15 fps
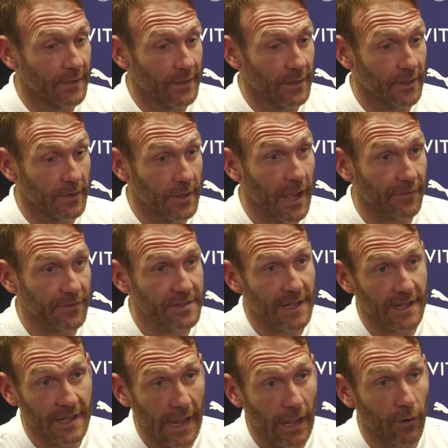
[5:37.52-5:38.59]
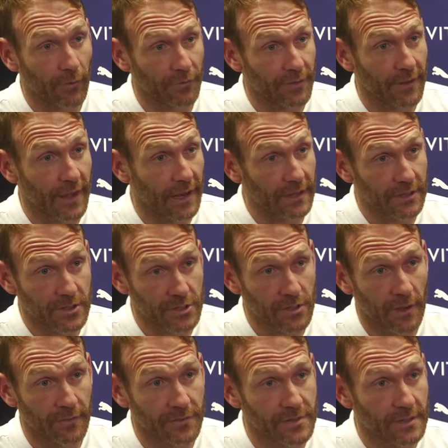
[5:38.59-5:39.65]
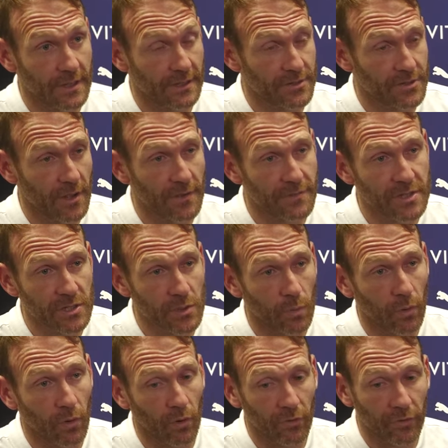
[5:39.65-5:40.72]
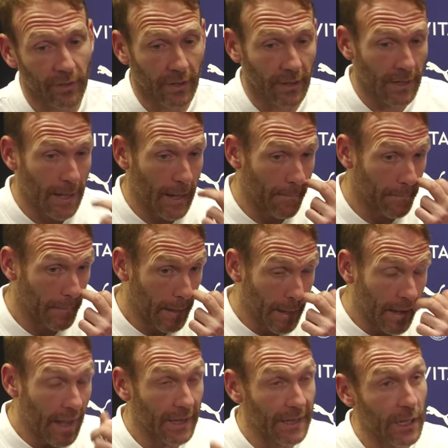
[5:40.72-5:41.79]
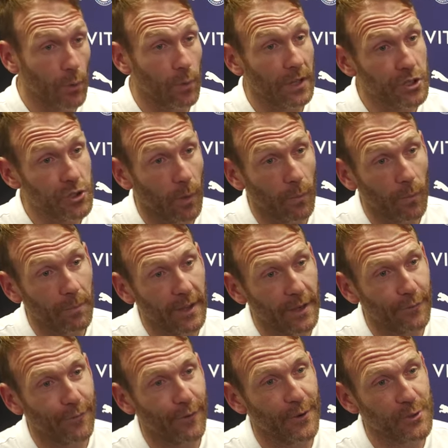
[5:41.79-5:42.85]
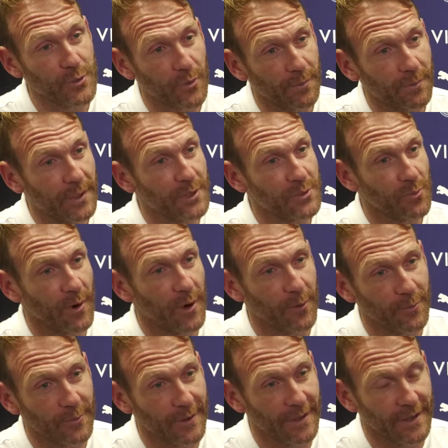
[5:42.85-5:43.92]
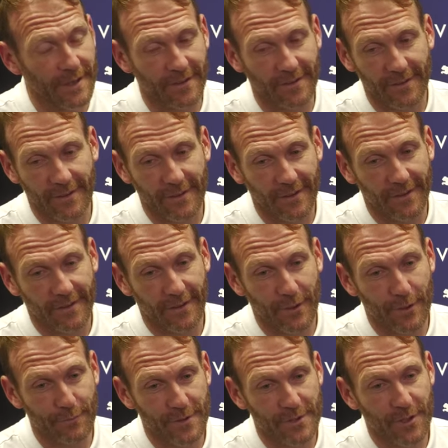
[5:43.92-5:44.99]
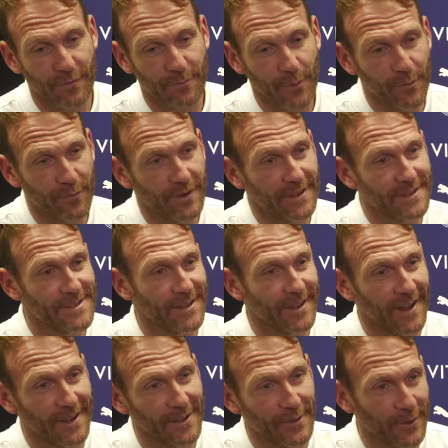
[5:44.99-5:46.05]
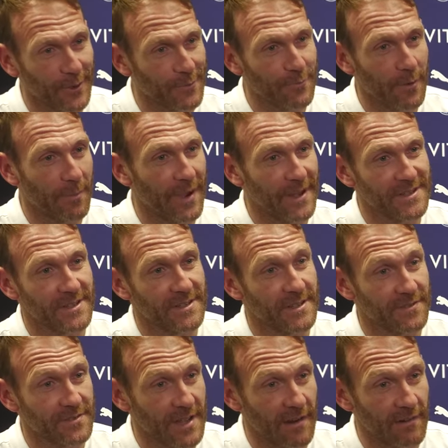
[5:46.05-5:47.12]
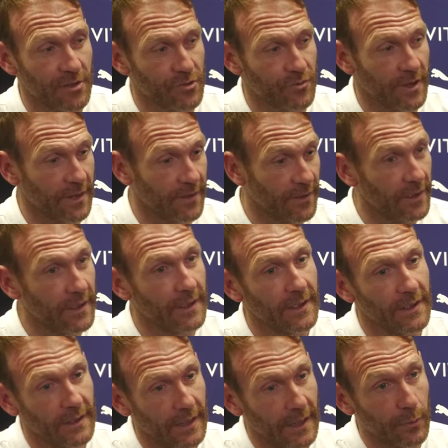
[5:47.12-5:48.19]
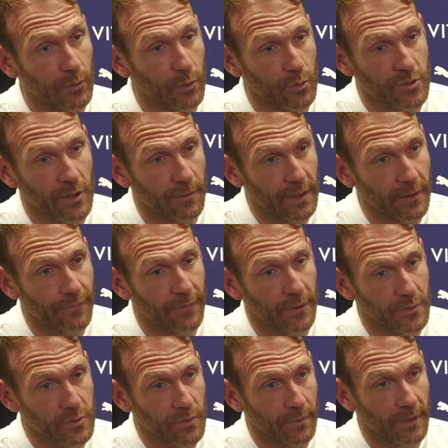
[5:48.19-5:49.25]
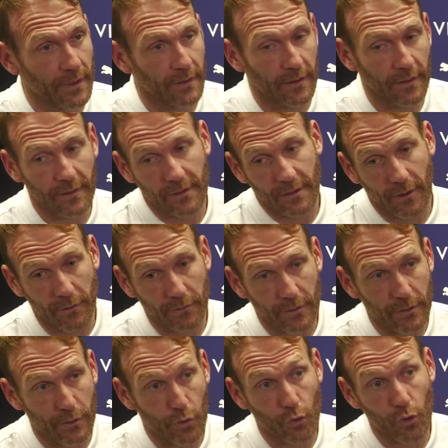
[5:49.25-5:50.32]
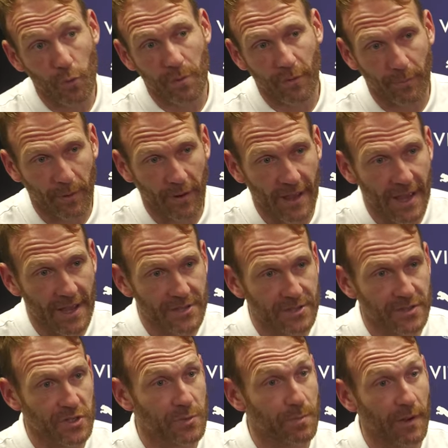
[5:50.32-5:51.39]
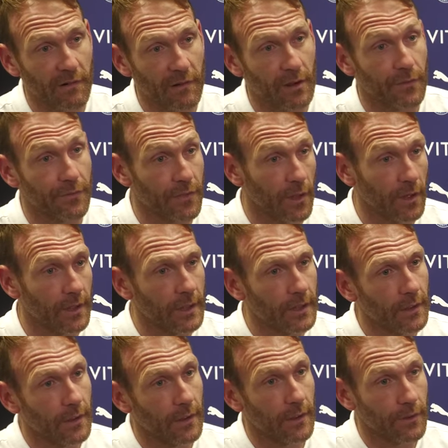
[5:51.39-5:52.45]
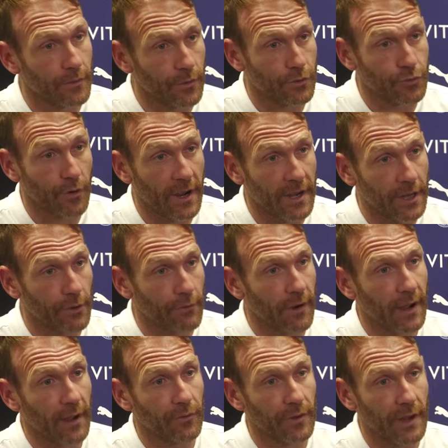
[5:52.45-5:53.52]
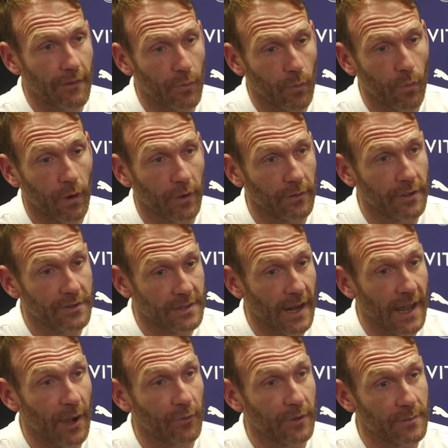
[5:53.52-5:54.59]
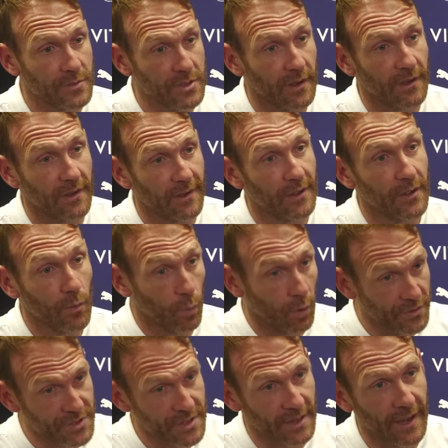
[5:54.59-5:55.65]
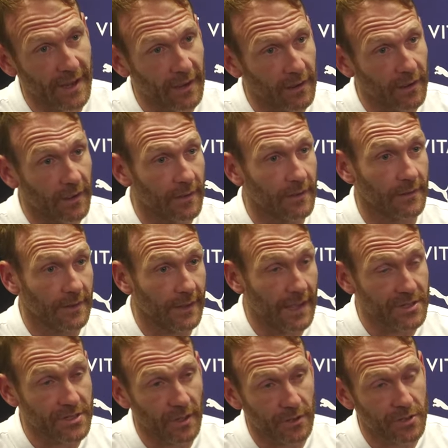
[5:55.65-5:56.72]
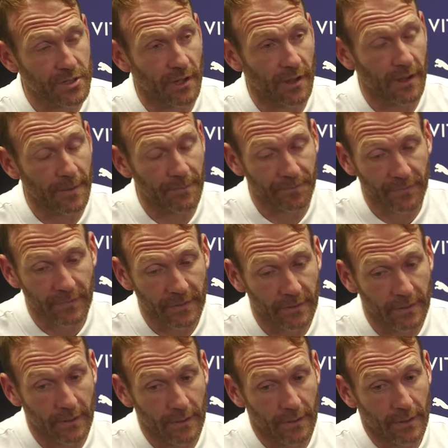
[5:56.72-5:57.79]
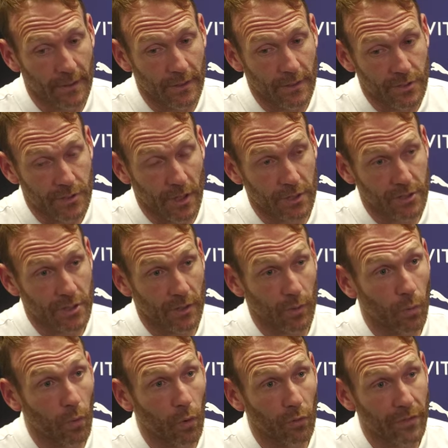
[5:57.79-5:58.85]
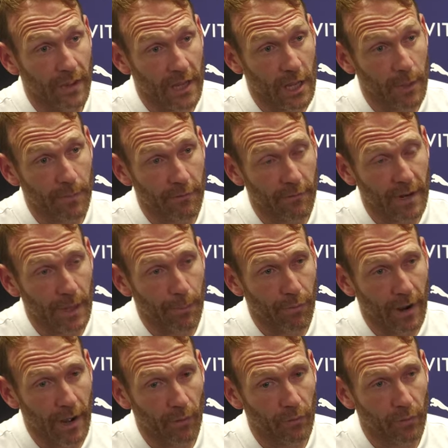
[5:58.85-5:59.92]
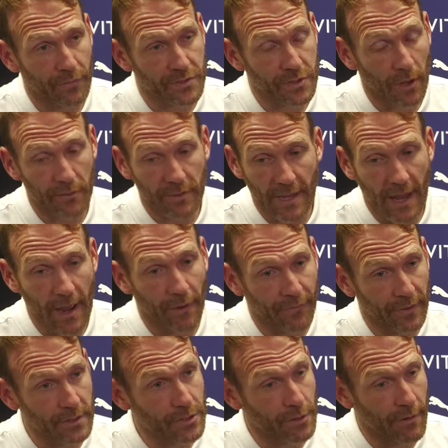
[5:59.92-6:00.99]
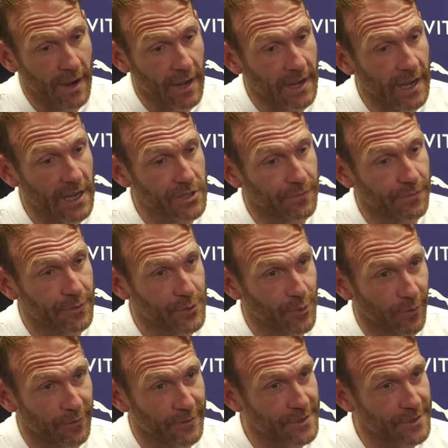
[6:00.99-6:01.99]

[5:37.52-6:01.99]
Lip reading: You know, you have to take your hat off to that, and he deserves his award. And equally, John would be the first to admit as well, and it, at the risk of moving into that, you know, repetitive territory, that he would also be the first to admit that, you know, the group of players and the spirit of the training ground and everyone has allowed him to once again get such an award that he can be really proud of. So yeah, I think it's a great occasion for John.